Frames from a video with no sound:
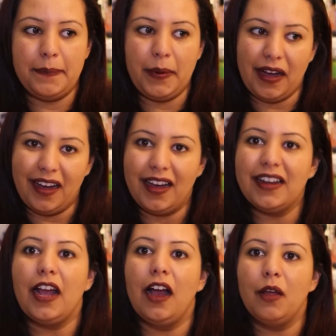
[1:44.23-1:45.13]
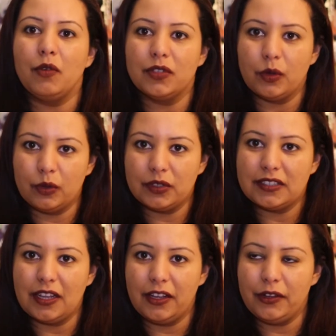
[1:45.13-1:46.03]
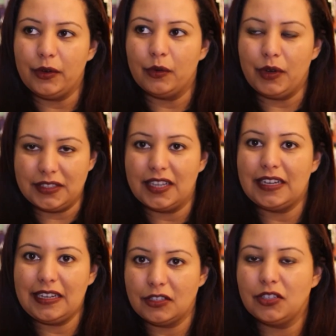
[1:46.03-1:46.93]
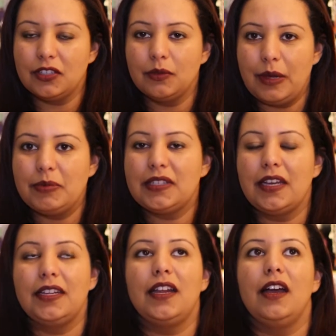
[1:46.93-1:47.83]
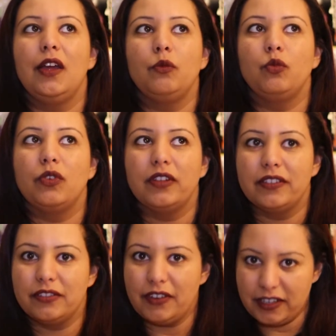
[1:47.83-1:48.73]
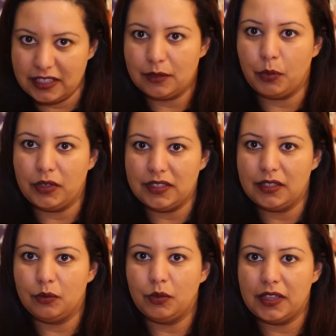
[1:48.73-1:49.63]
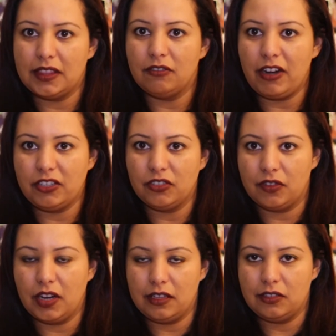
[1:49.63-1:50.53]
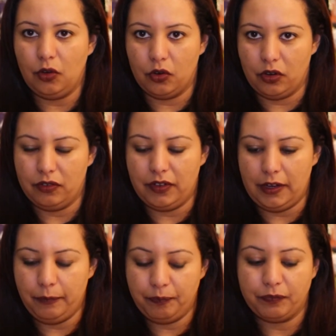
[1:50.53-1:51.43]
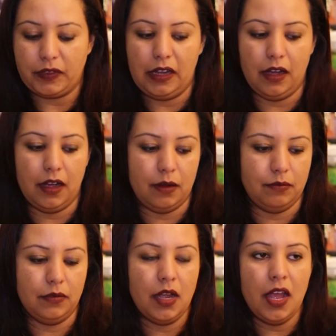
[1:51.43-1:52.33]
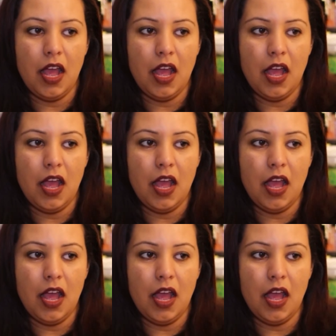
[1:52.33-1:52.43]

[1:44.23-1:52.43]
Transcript: but I was also, once I clicked onto the website, I was very disappointed with the range of clothes on offer. Um,